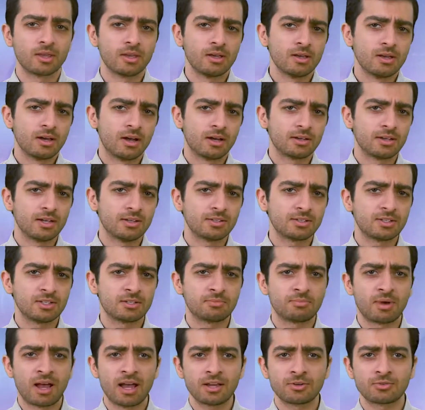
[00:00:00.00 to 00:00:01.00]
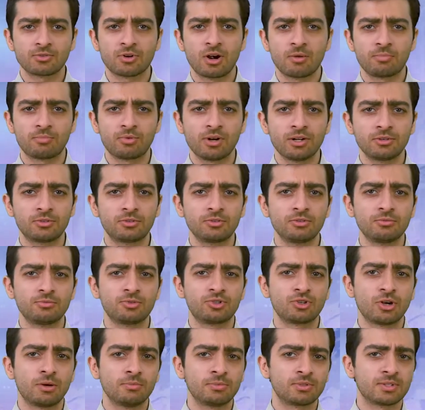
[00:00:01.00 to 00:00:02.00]
Against this backdrop, Brent crude
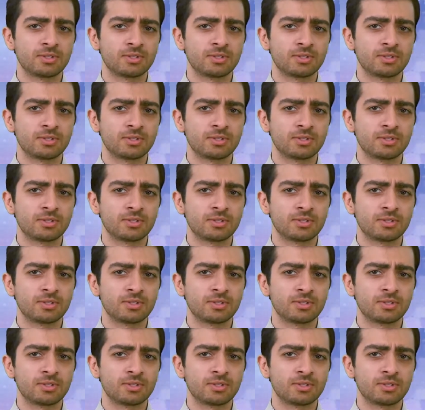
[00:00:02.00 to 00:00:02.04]
jumped to